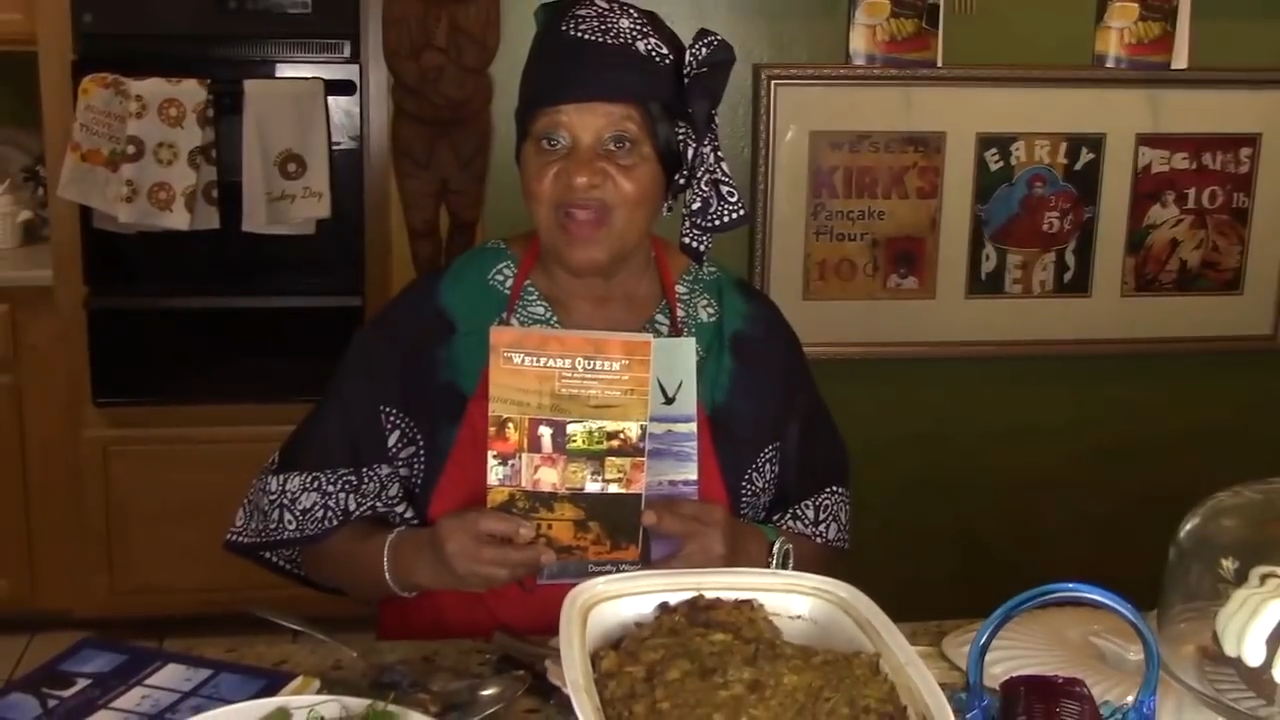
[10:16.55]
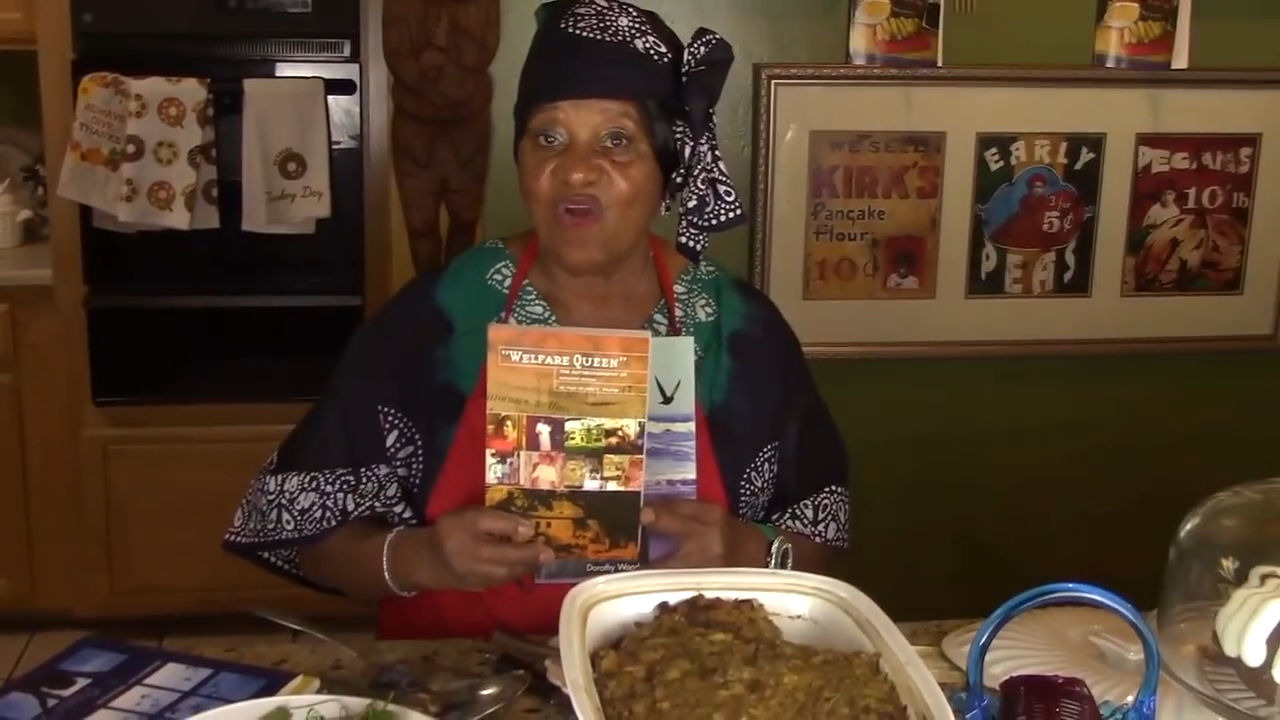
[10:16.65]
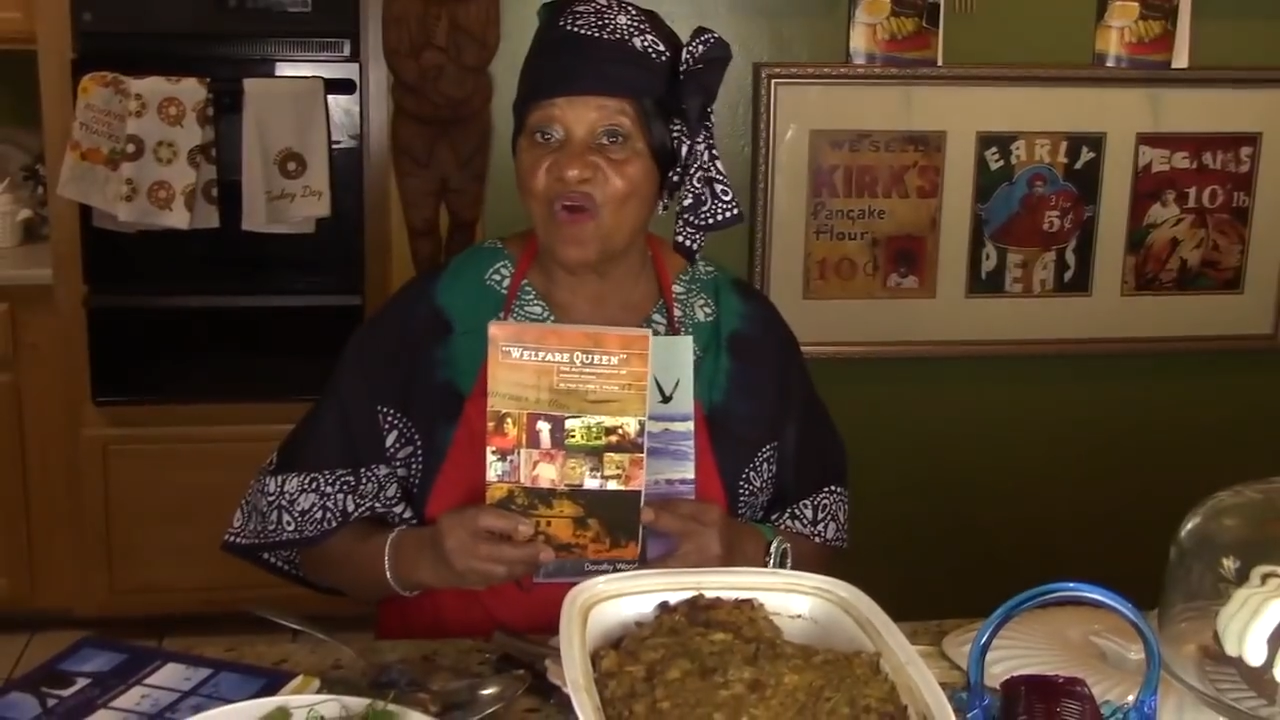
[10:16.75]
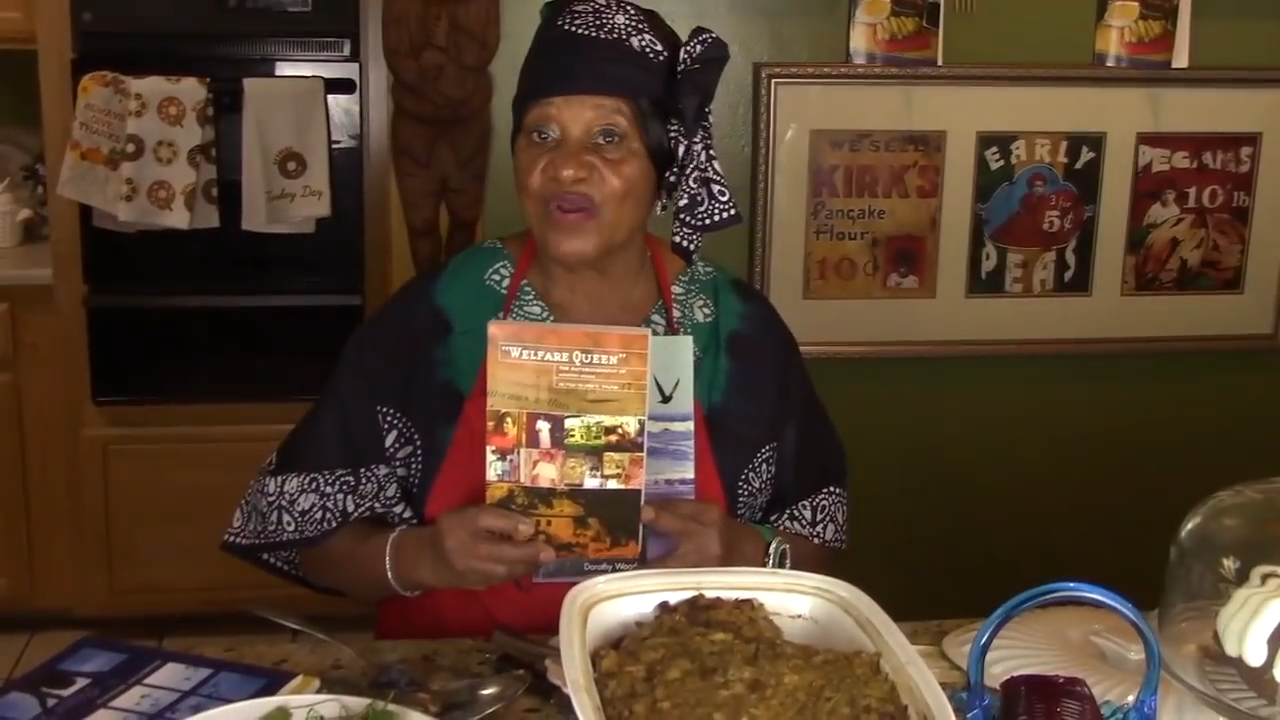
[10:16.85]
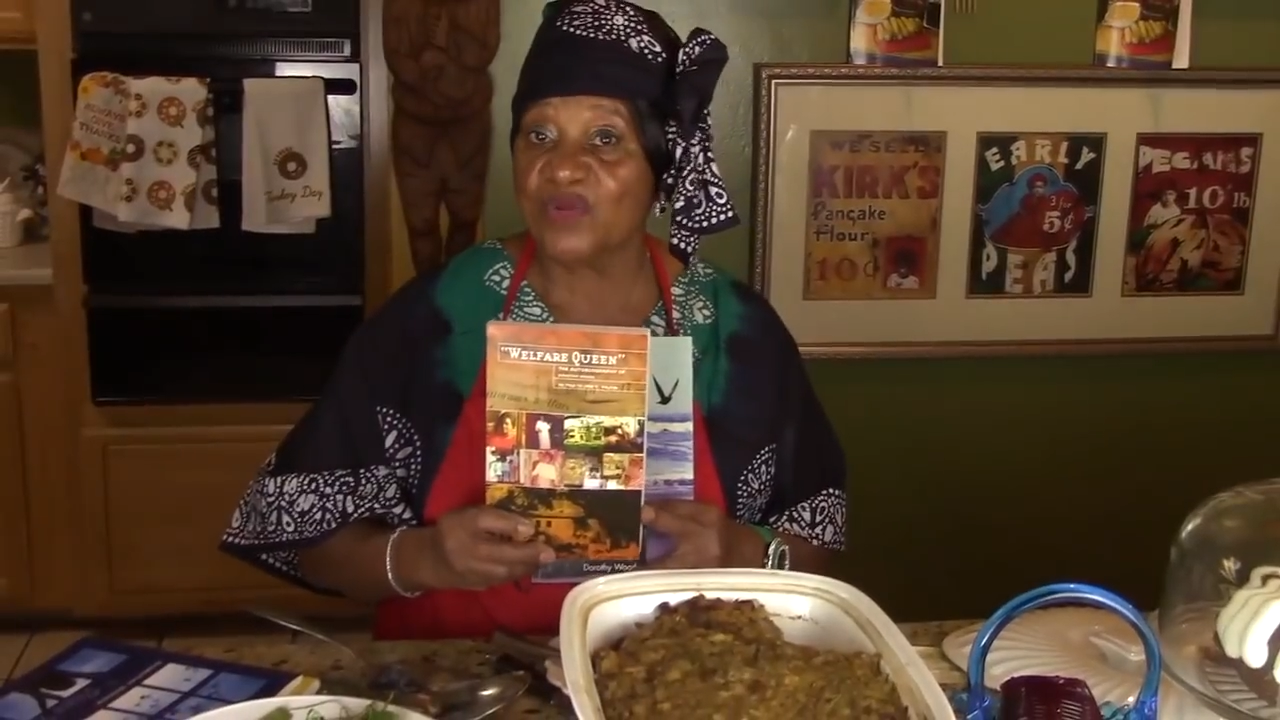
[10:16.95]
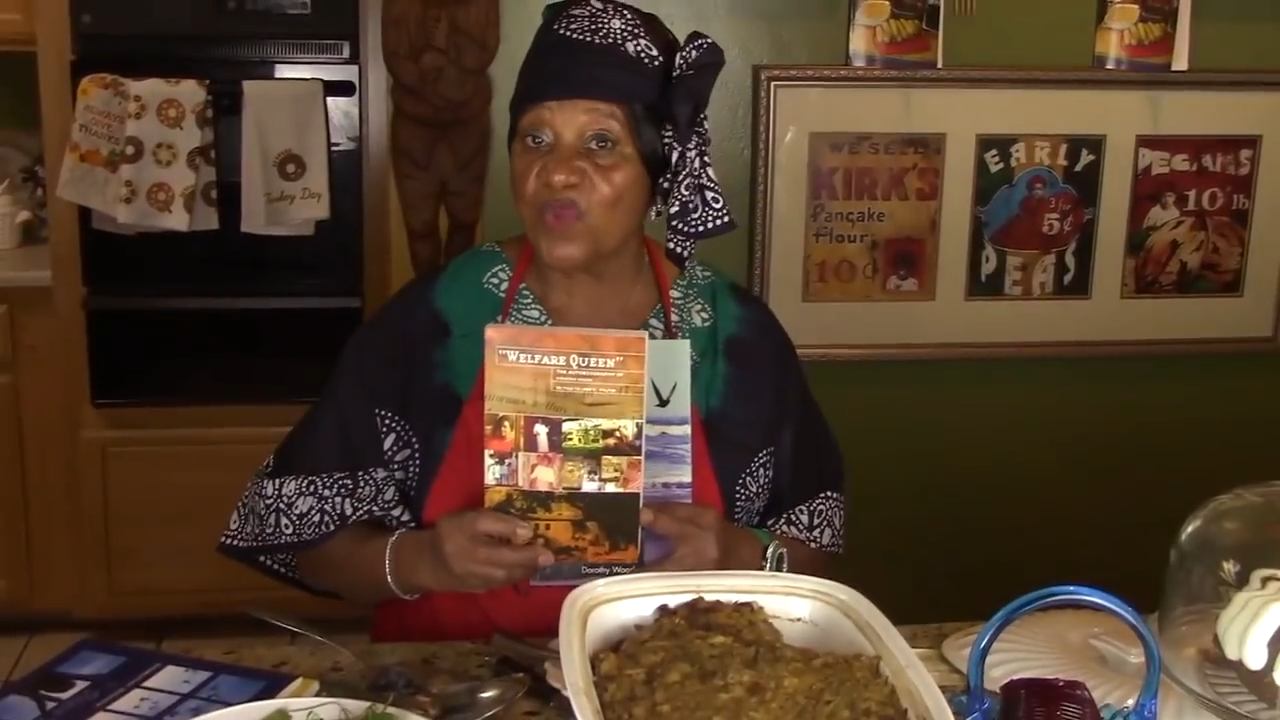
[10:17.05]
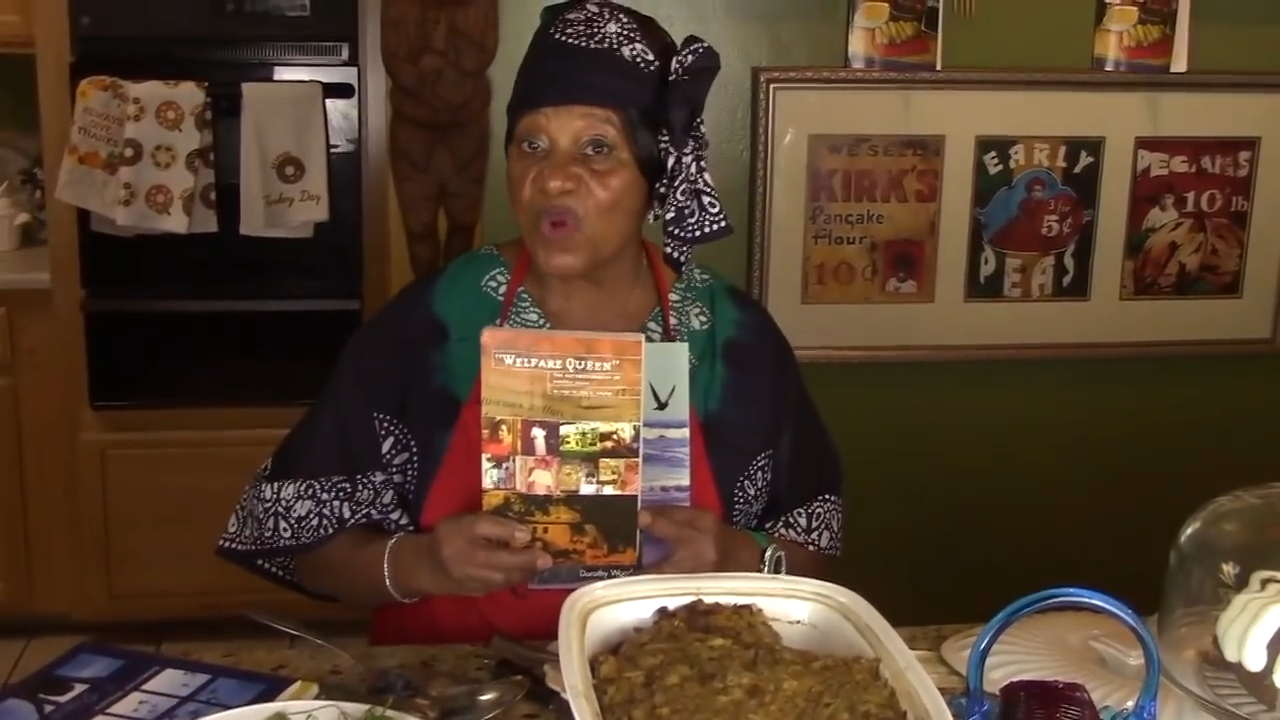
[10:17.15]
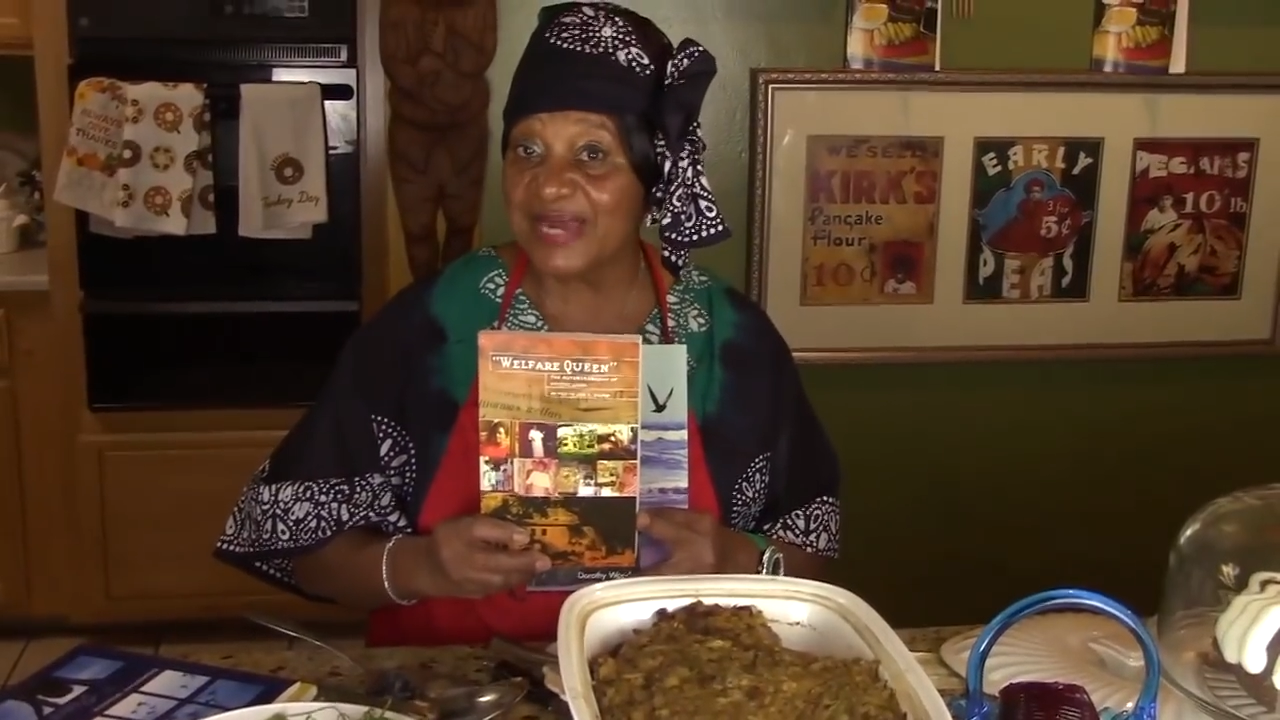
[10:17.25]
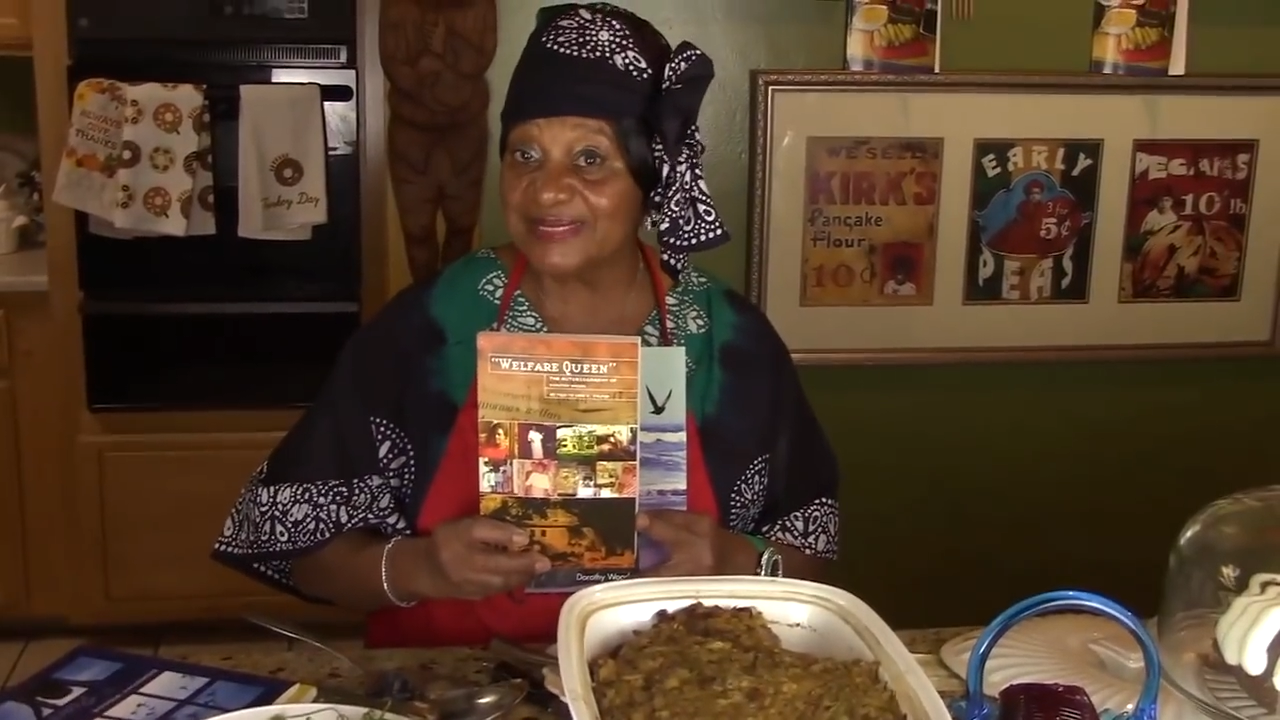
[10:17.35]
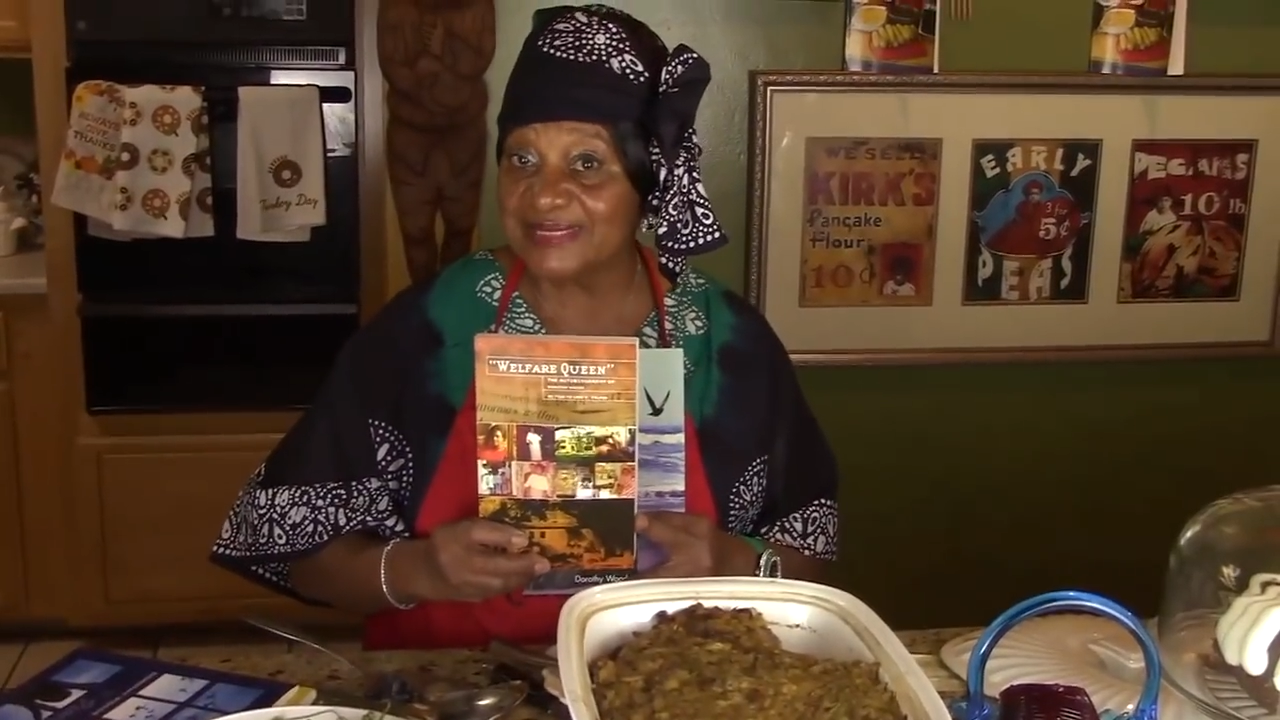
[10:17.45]
Order
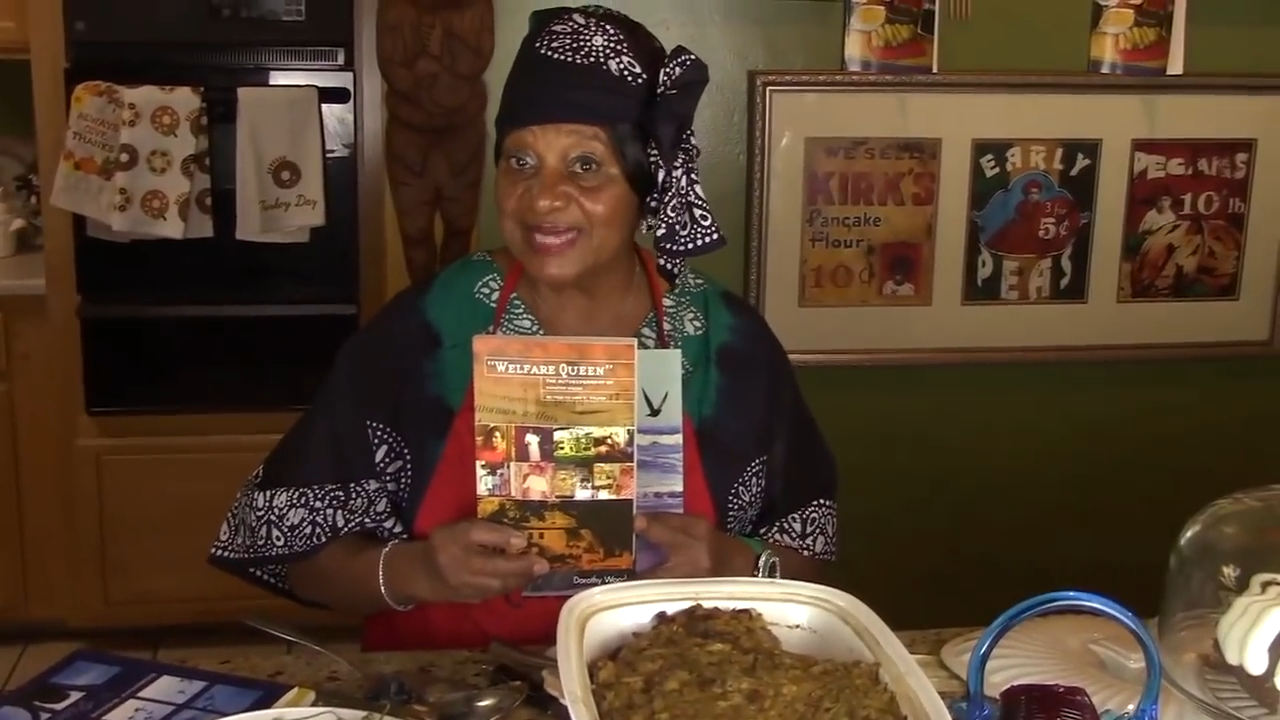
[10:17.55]
one,